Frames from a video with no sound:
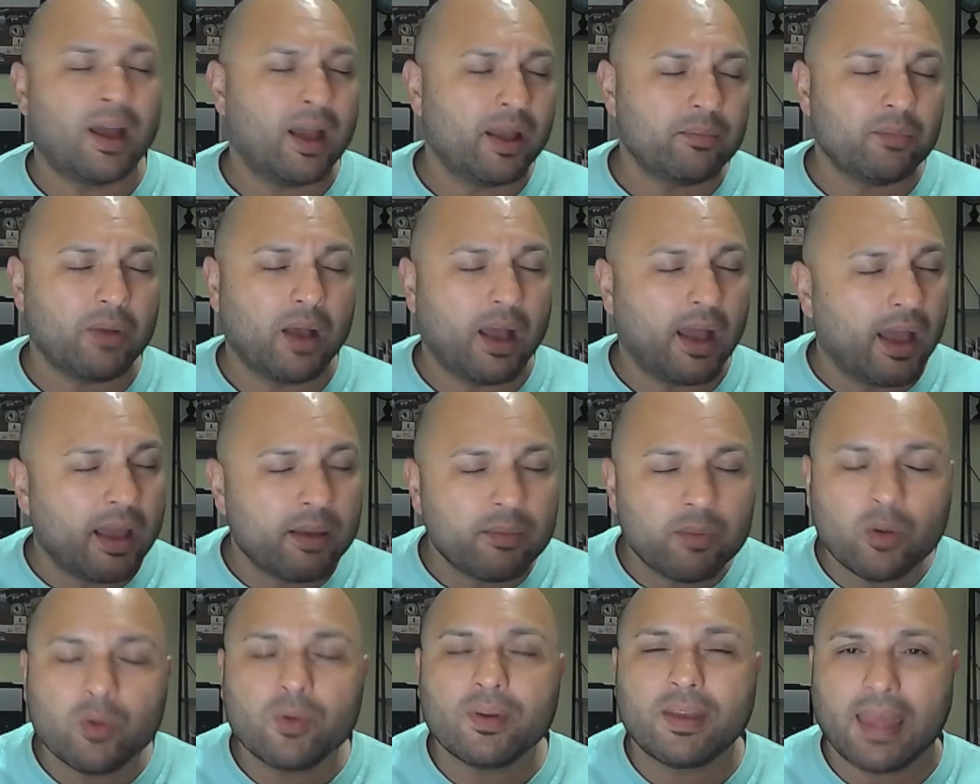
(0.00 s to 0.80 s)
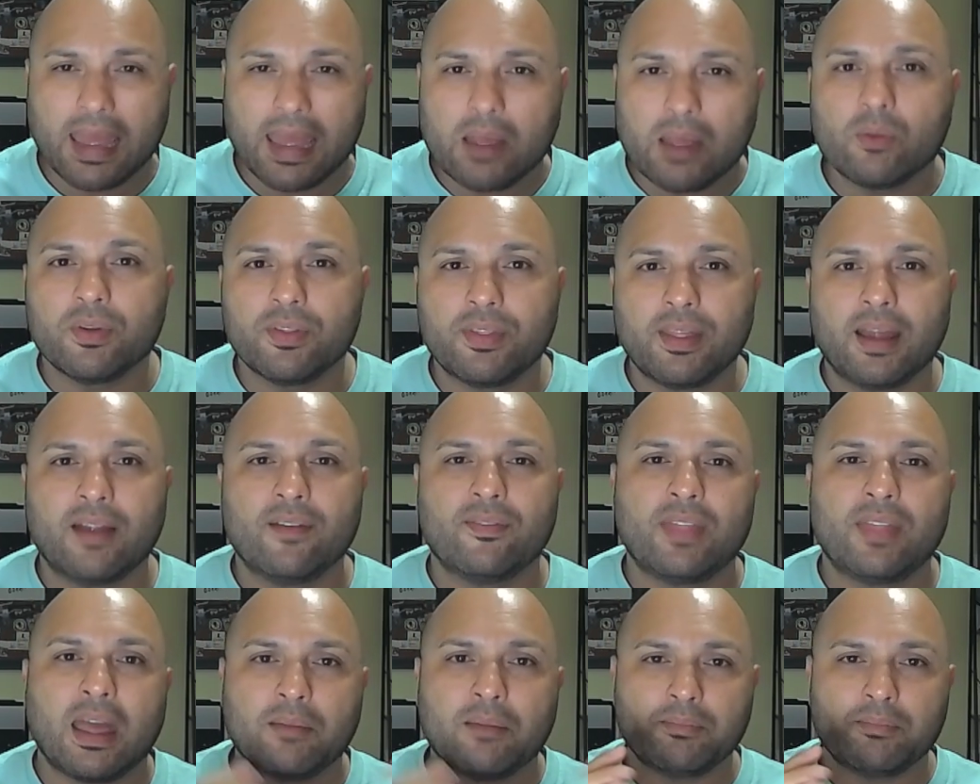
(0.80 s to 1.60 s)
I'm okay with that.
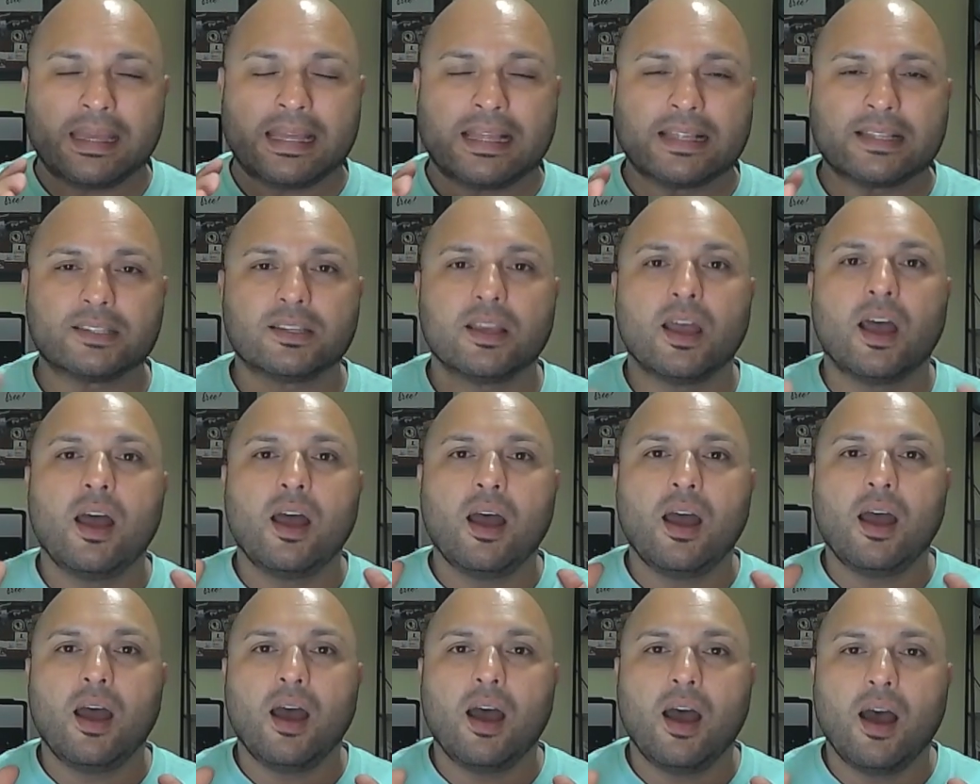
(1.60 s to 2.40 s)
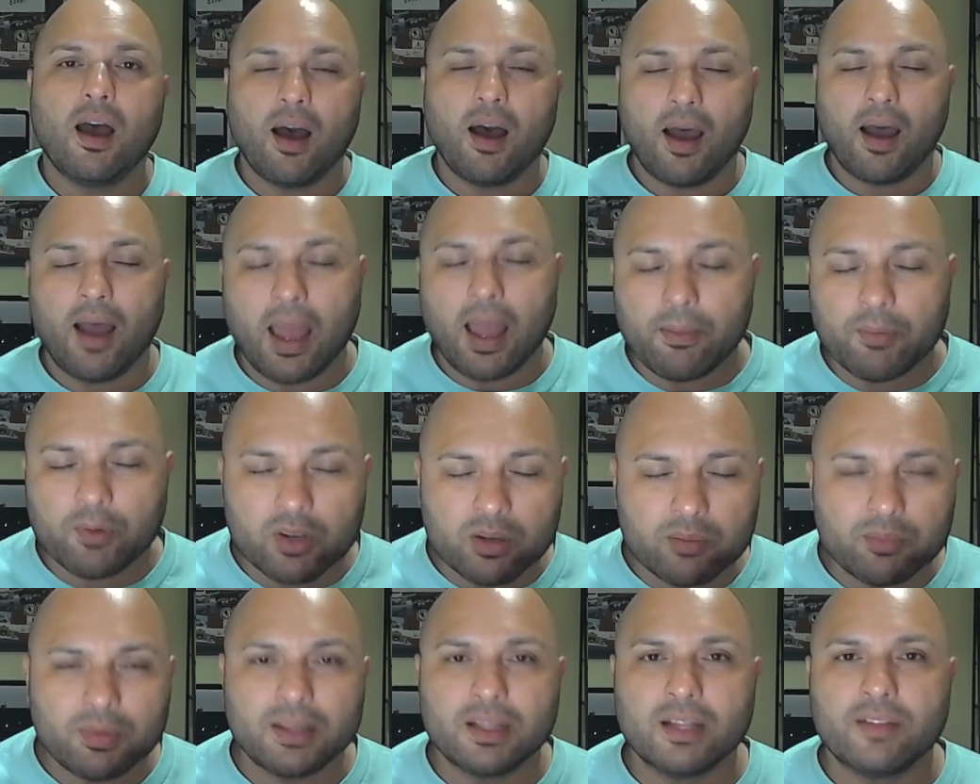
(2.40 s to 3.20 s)
If that means I'm going
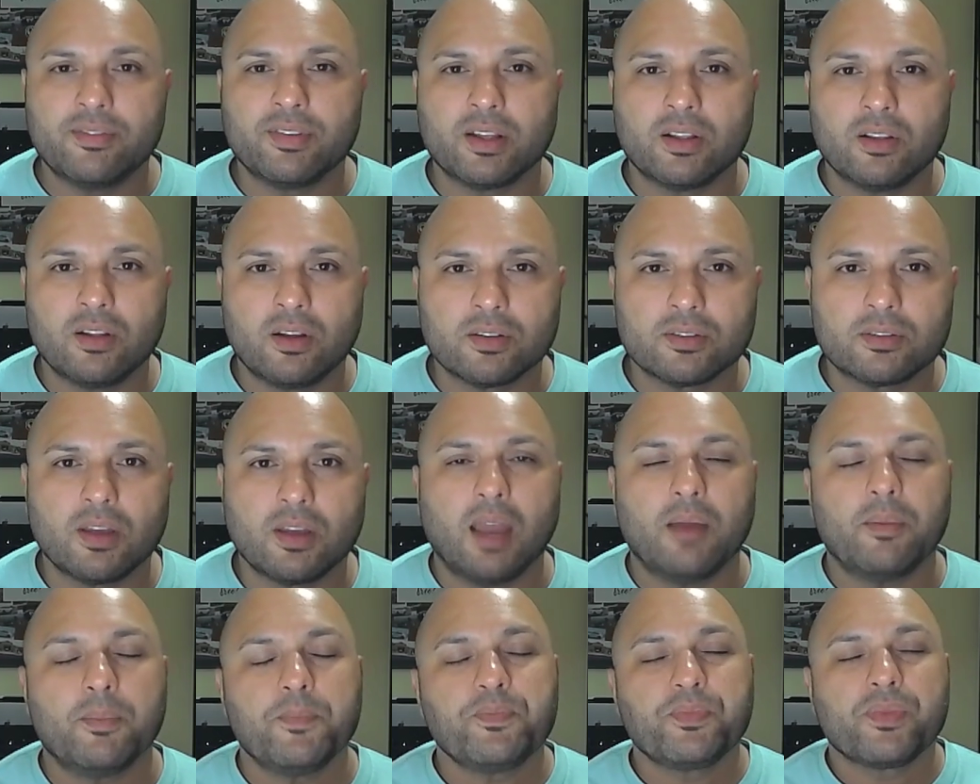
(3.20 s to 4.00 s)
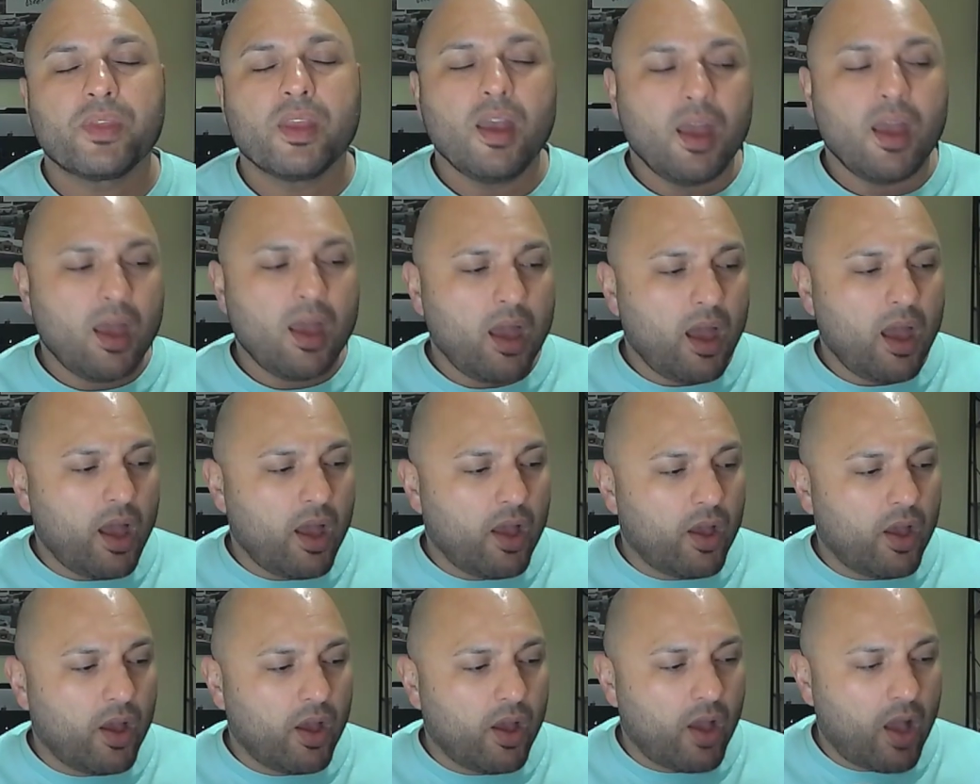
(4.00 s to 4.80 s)
to be living a long time.
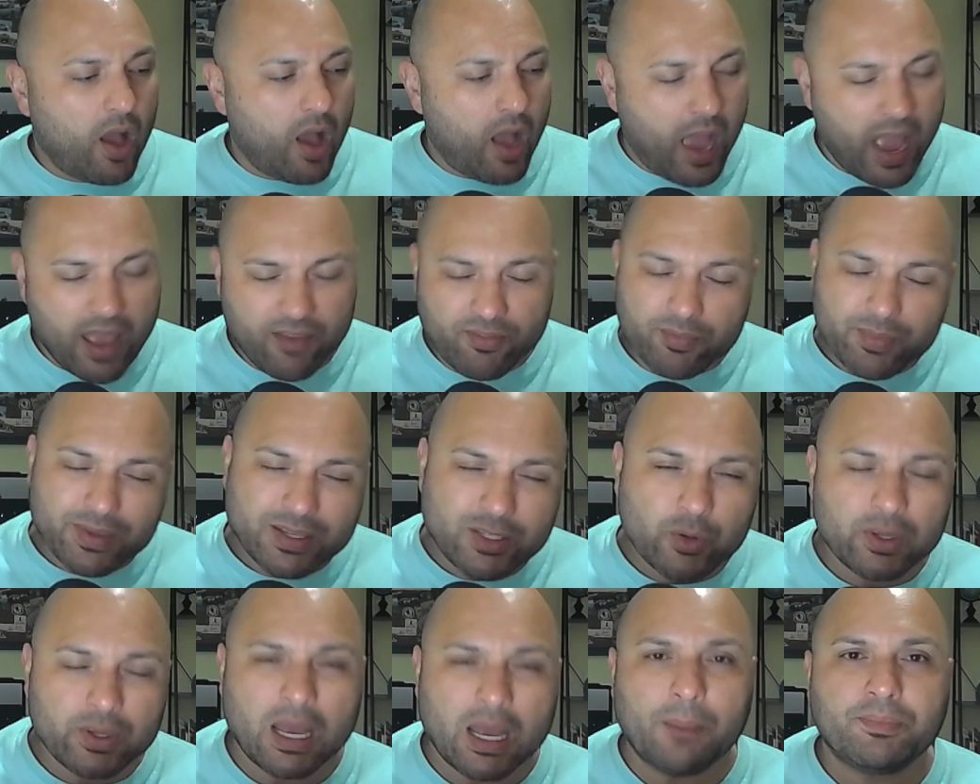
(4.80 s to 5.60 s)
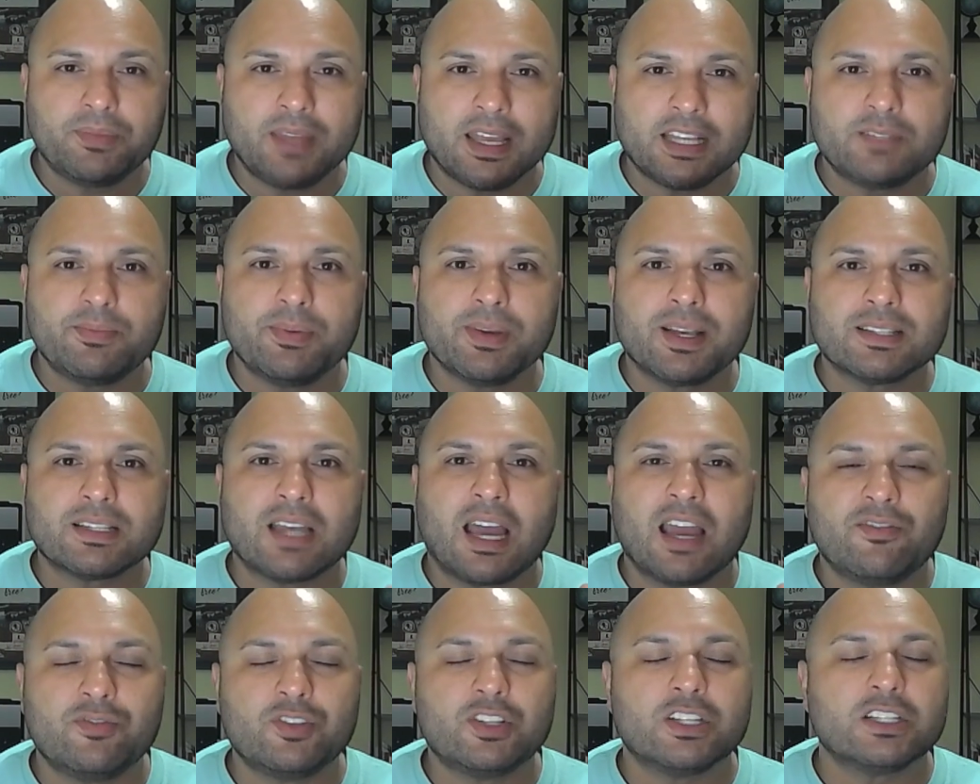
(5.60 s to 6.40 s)
I haven't been doing updates because
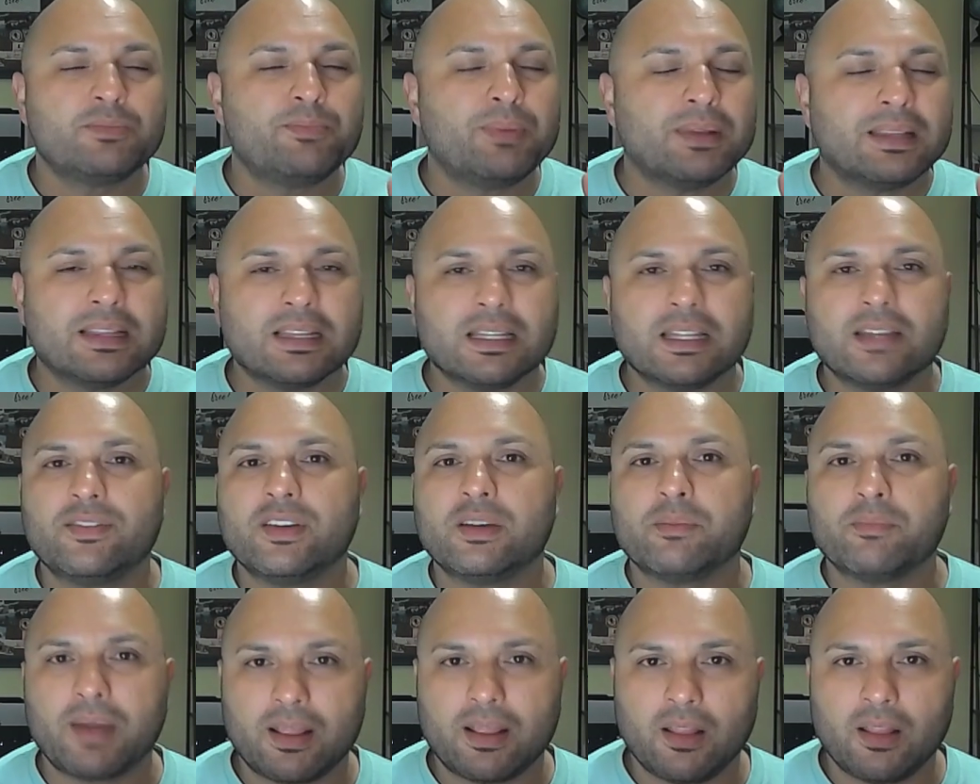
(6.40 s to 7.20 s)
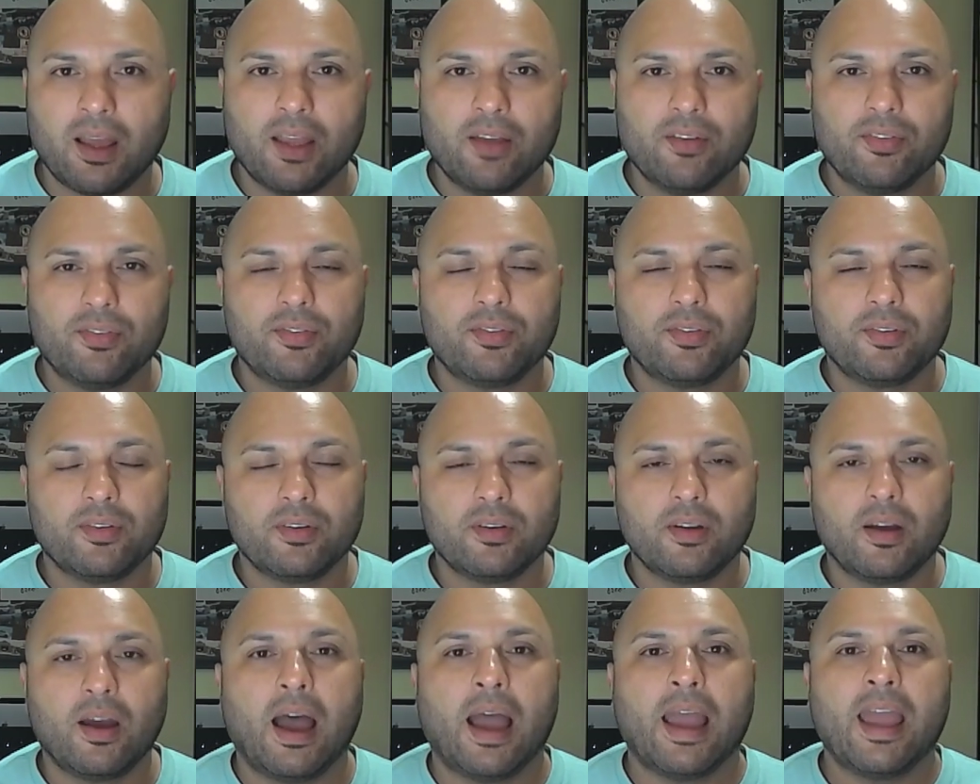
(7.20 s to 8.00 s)
I've just been living my life.
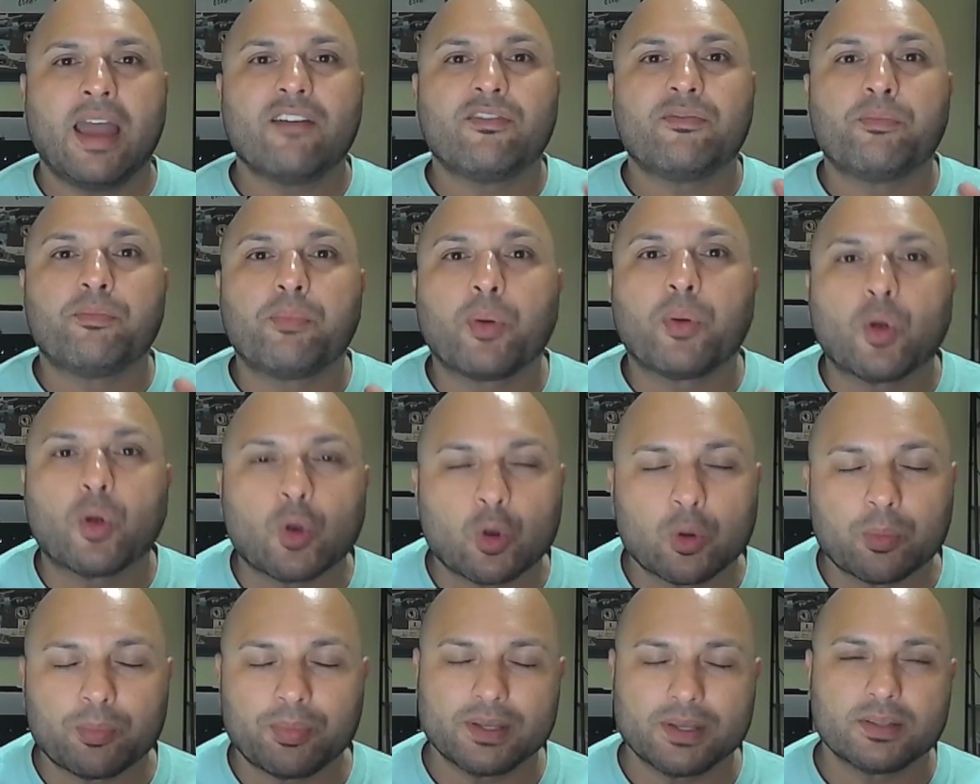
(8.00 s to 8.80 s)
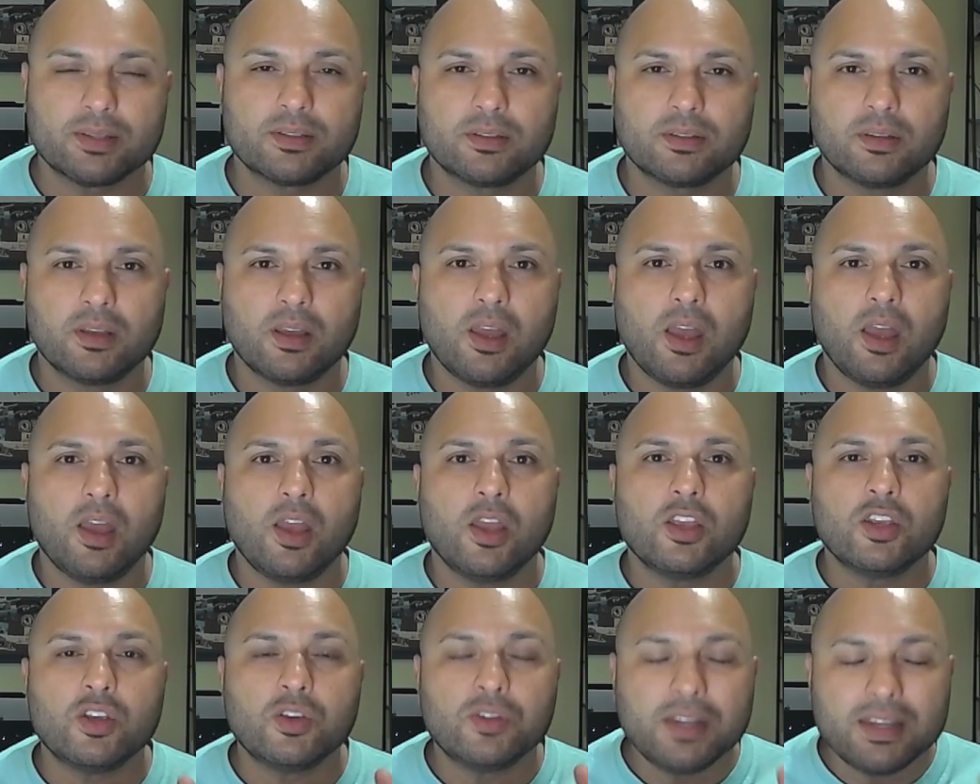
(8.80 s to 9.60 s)
I have purpose.
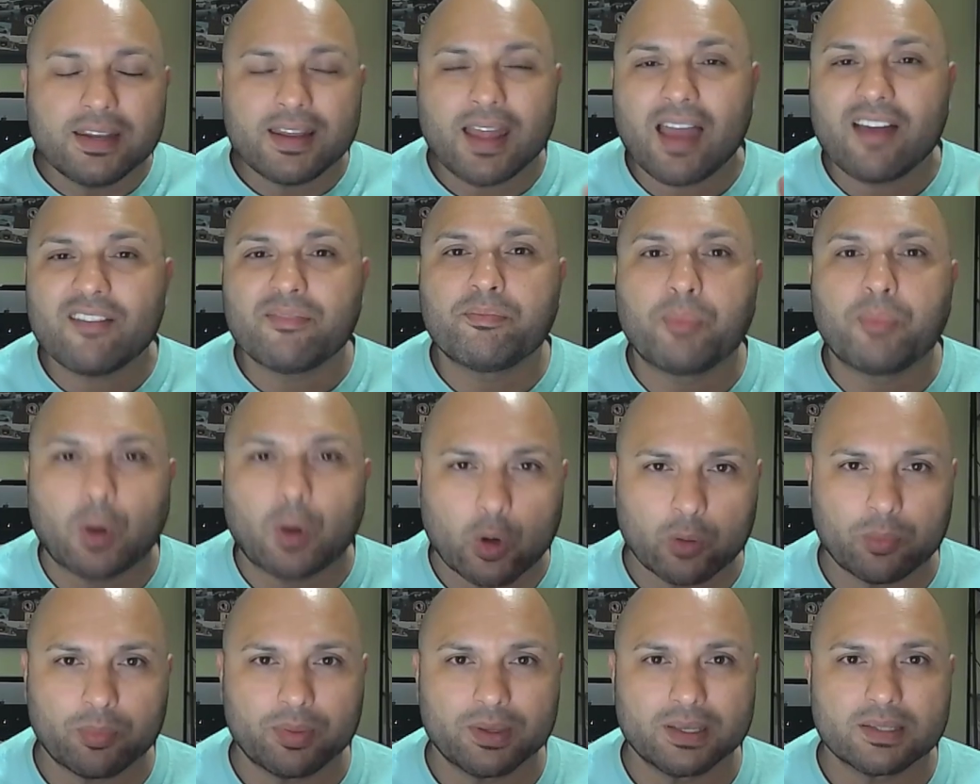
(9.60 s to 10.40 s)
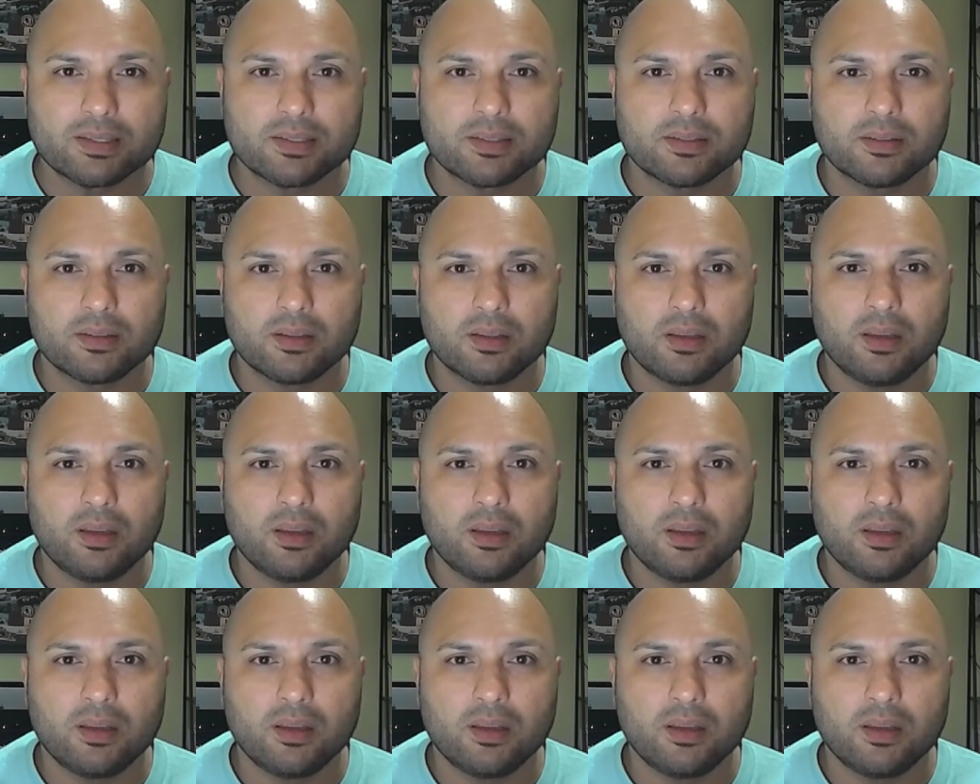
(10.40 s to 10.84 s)
You need to have purpose.